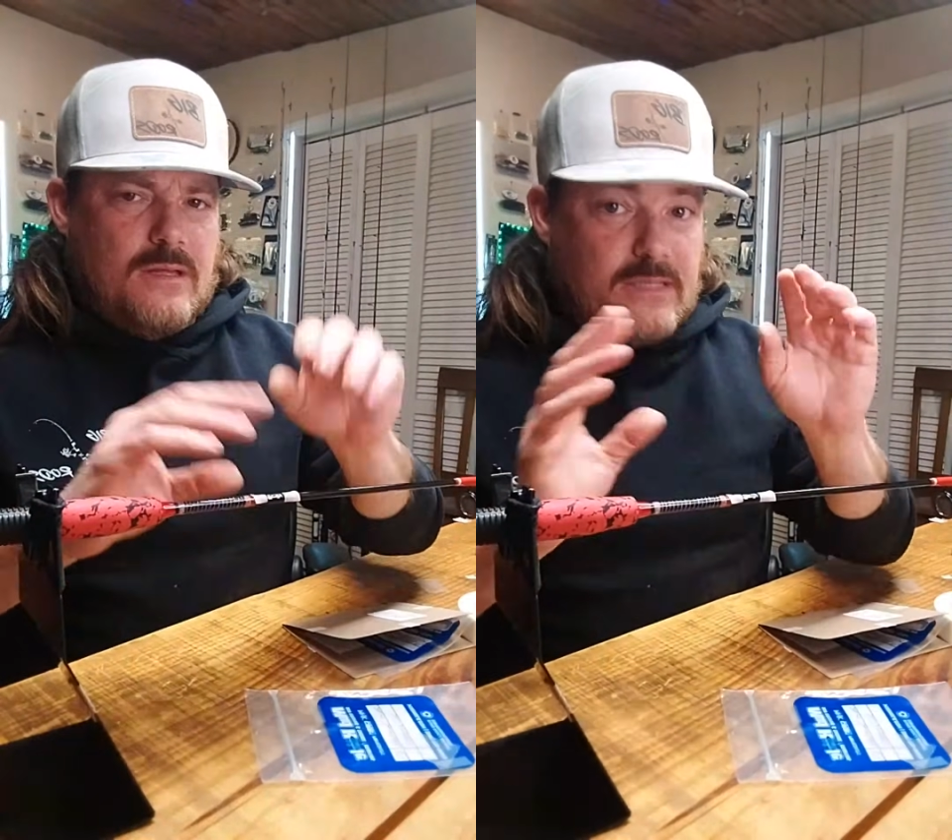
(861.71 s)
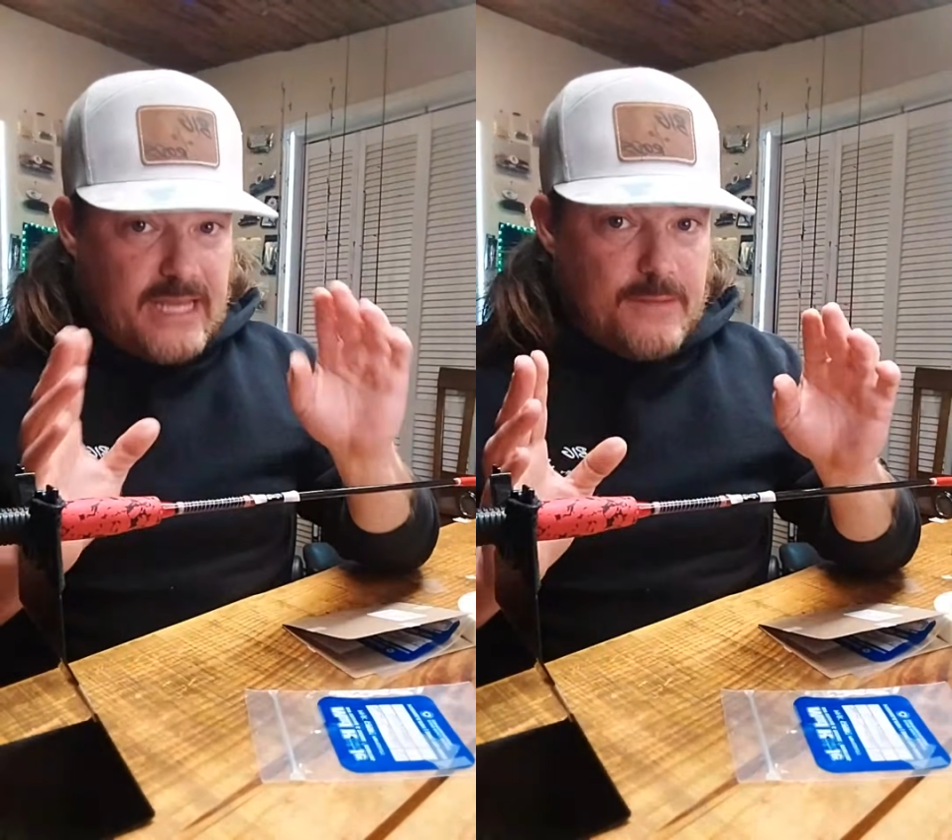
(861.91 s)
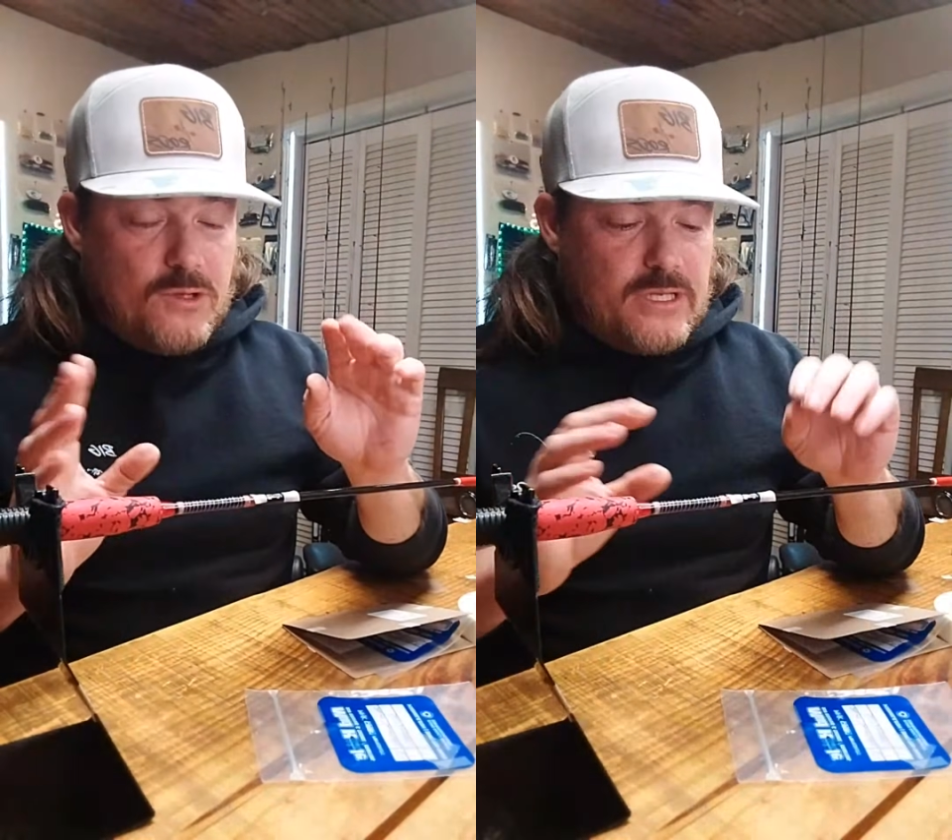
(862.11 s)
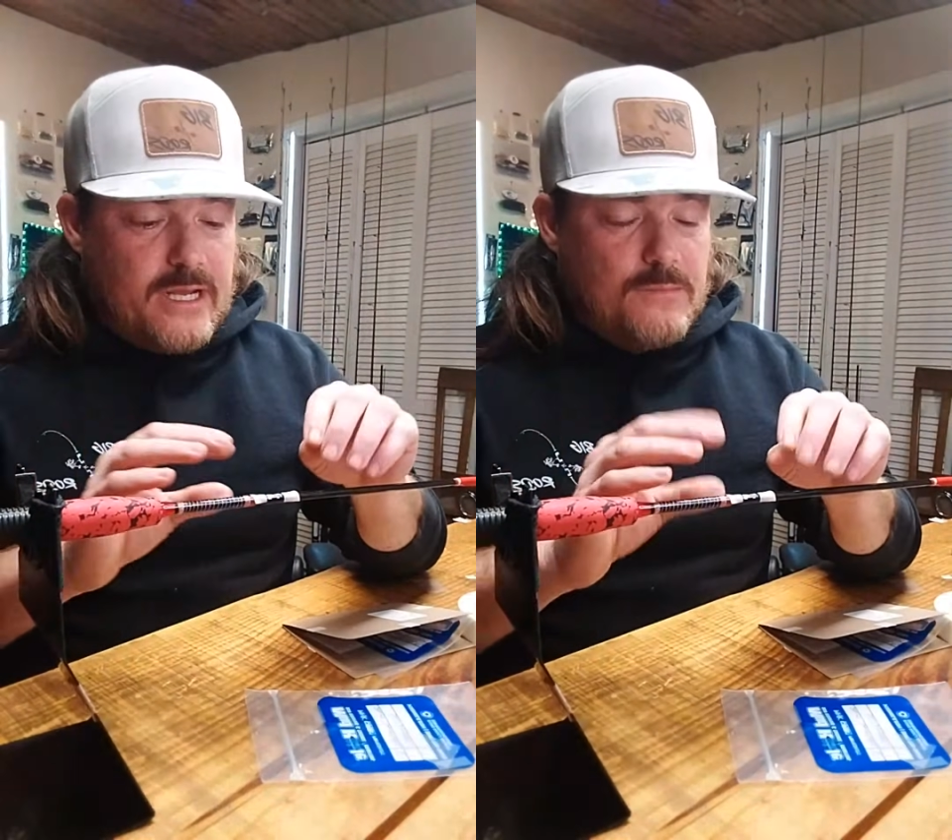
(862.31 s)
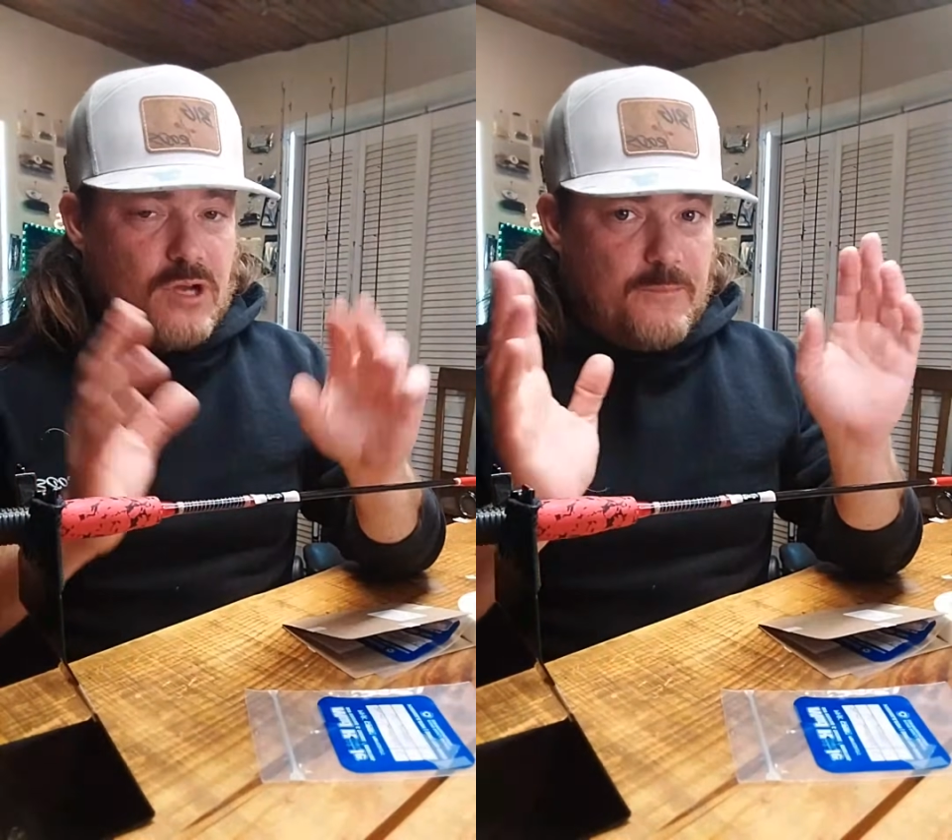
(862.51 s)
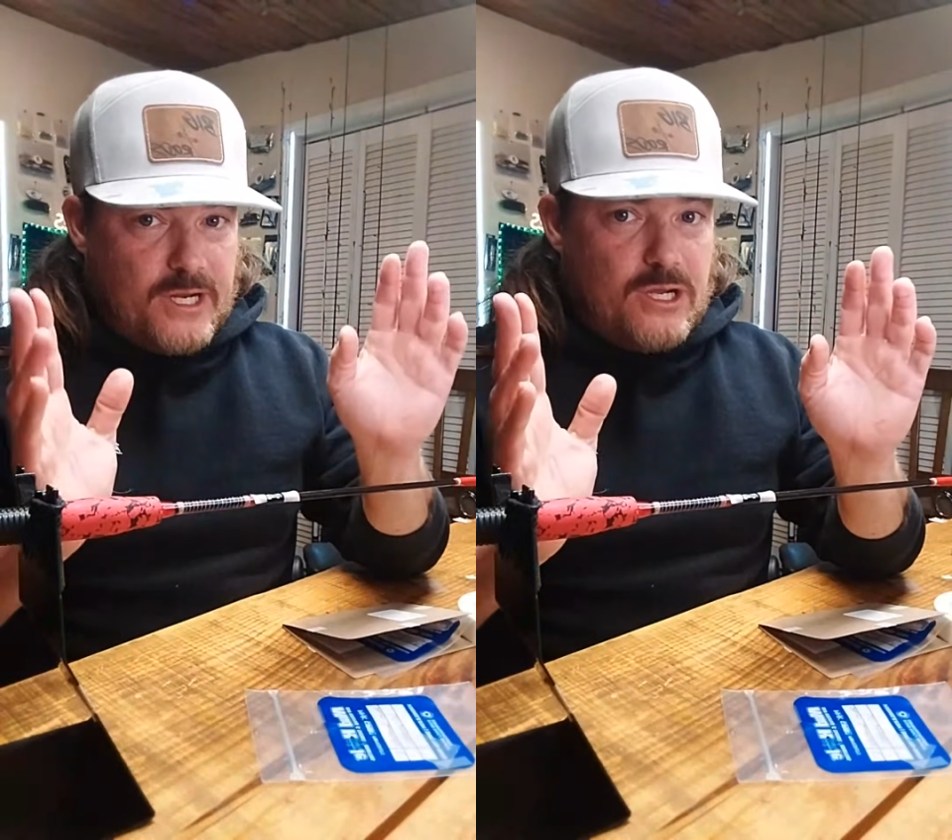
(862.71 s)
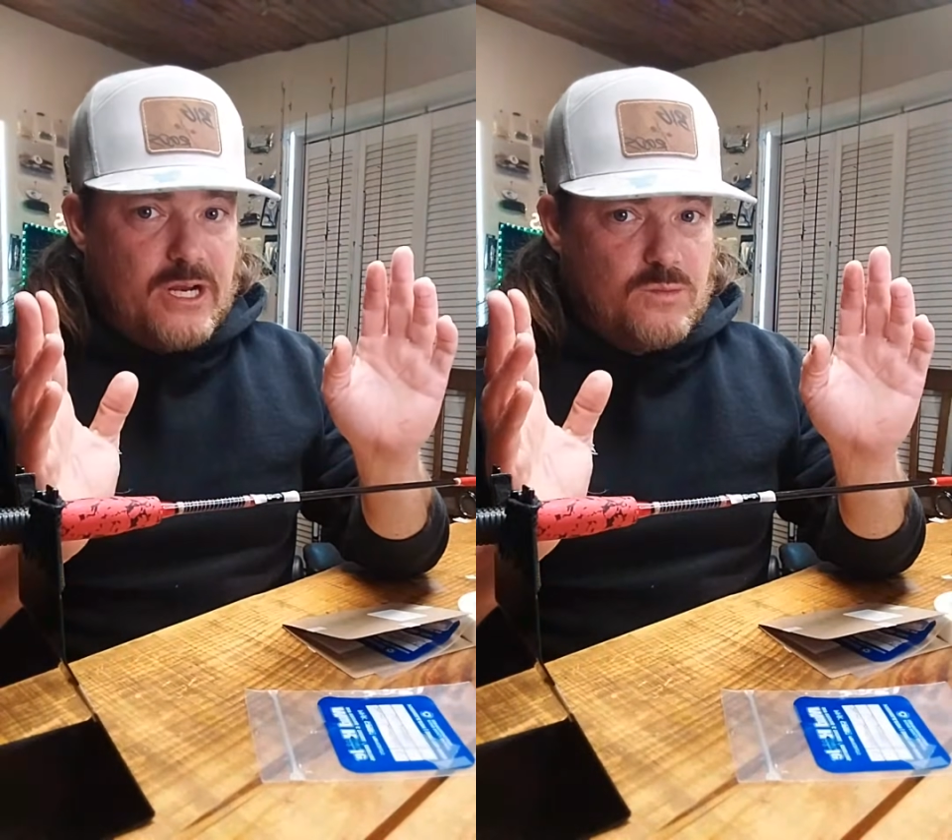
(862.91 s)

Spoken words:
tape usually comes off pretty good.